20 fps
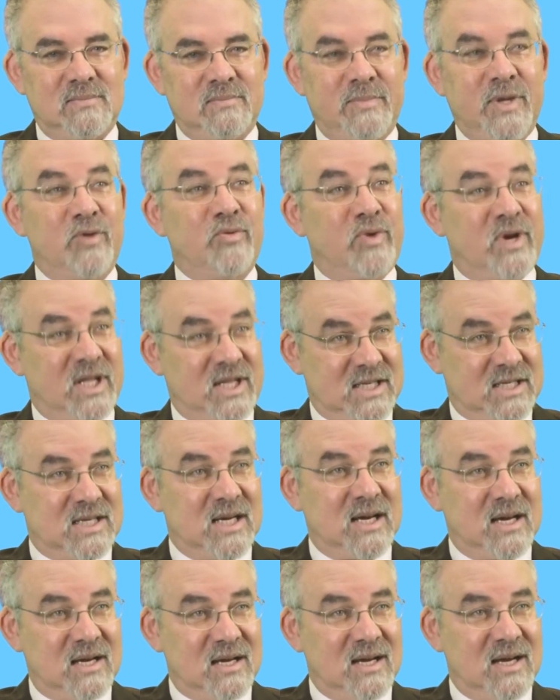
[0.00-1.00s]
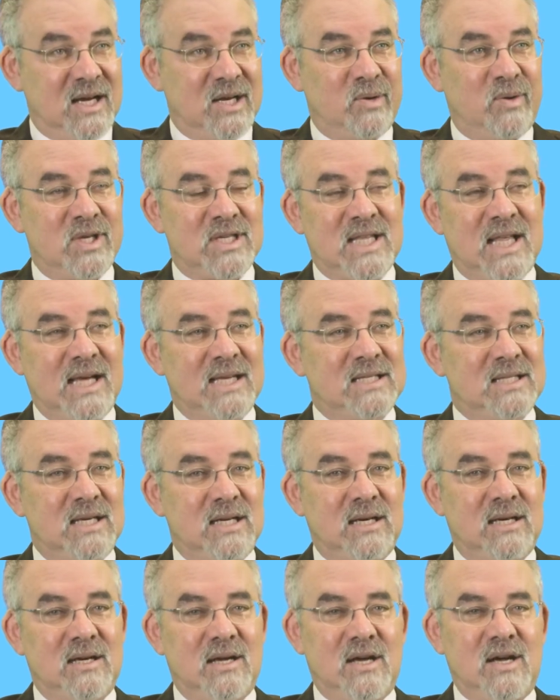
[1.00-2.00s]
be really sick. I know what it's like
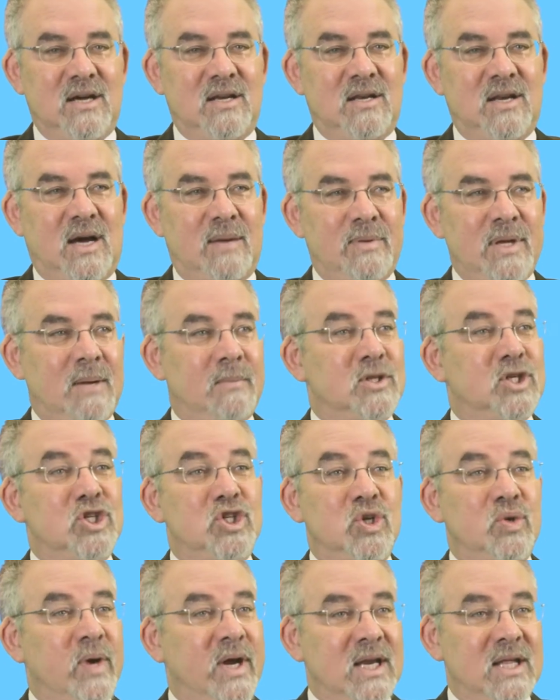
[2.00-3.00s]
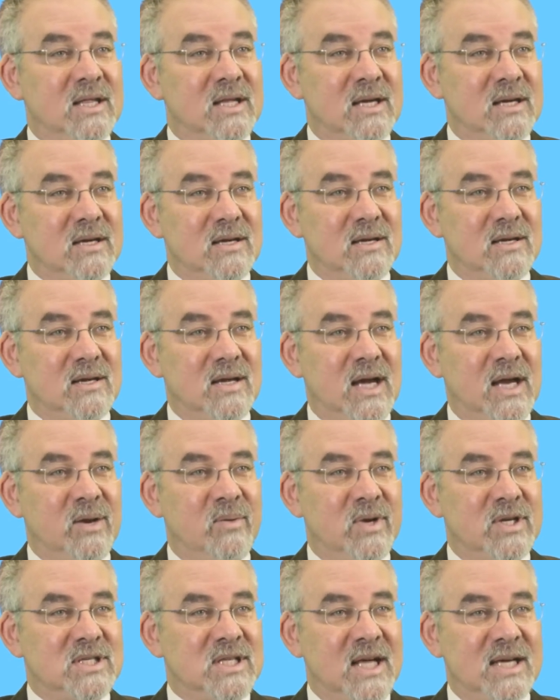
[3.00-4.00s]
to not be able to do anything. I know
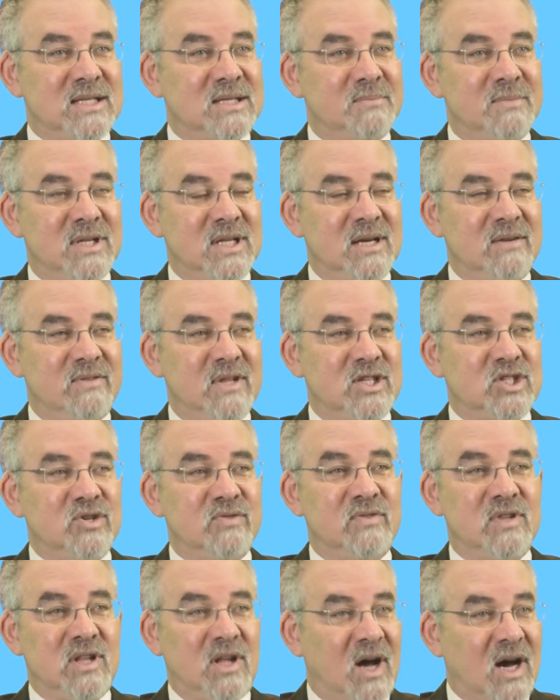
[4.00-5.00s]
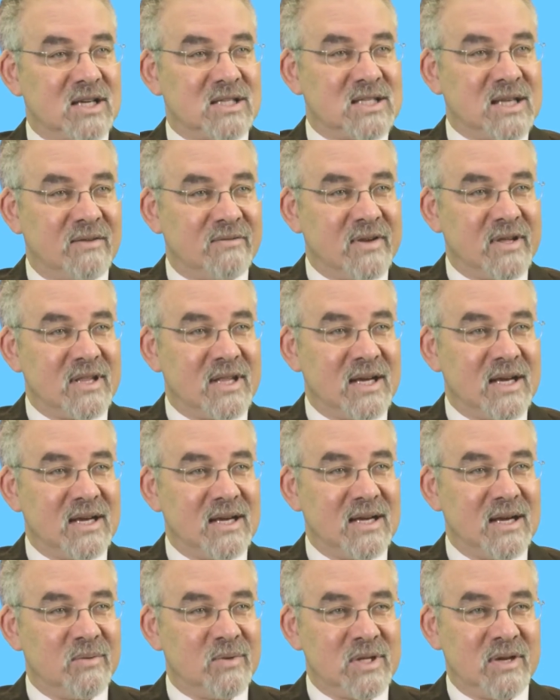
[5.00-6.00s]
what it's like to believe that you've lost
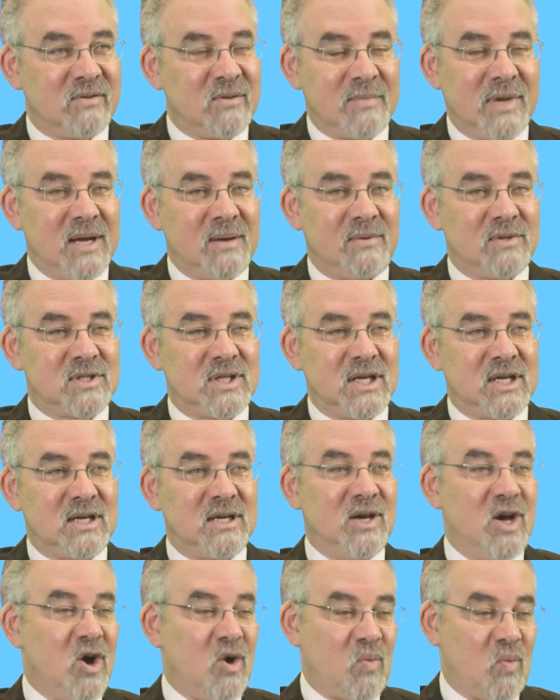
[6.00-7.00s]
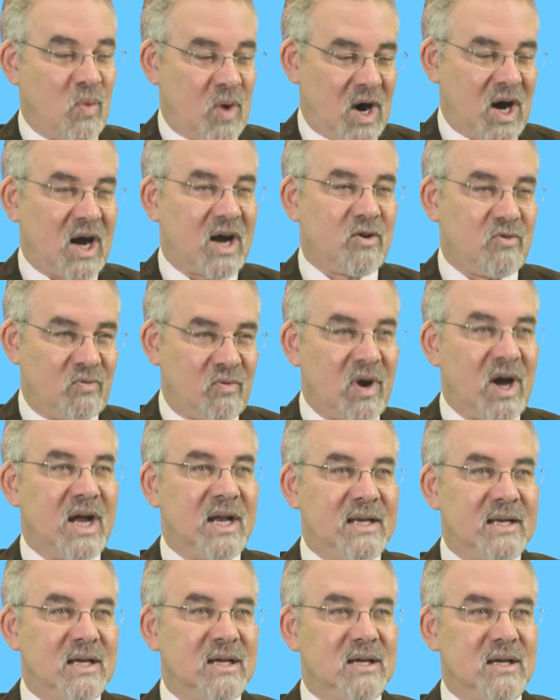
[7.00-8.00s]
everything and will never be able to walk,
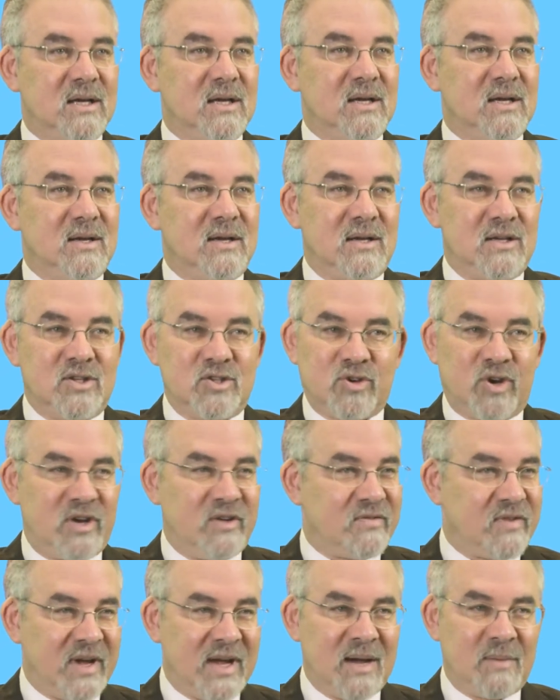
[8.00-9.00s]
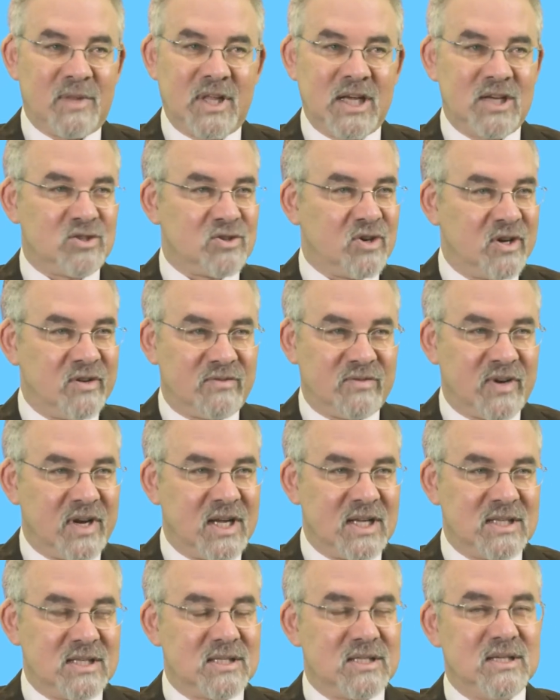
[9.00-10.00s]
run, enjoy your family, enjoy your
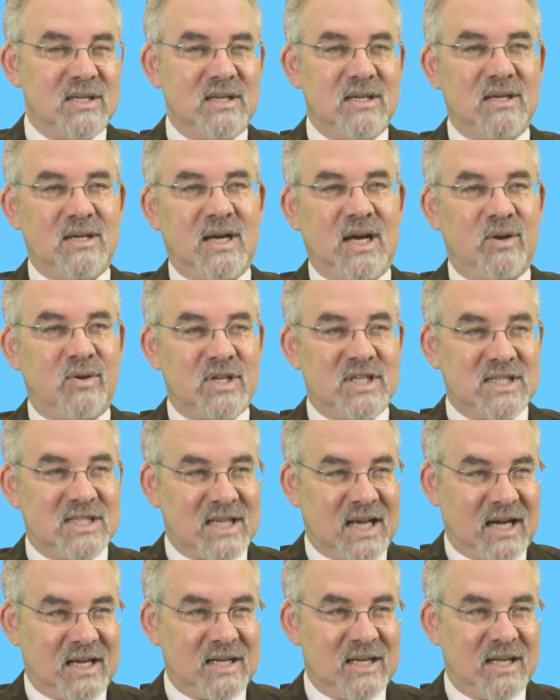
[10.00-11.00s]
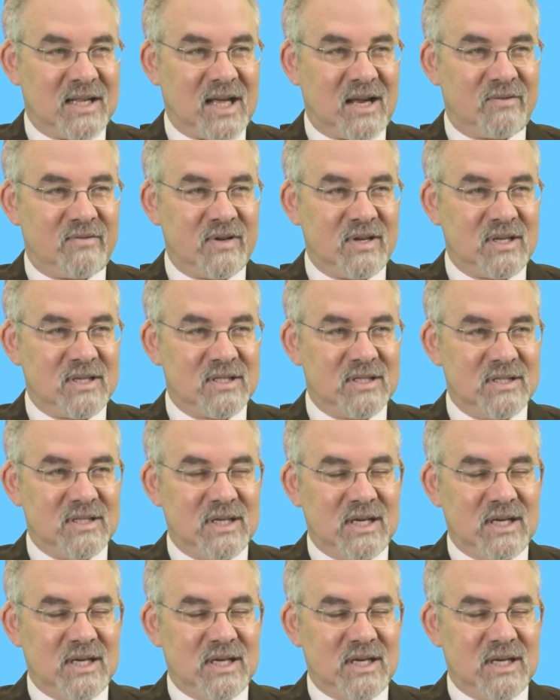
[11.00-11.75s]
friends. I know exactly how that feels,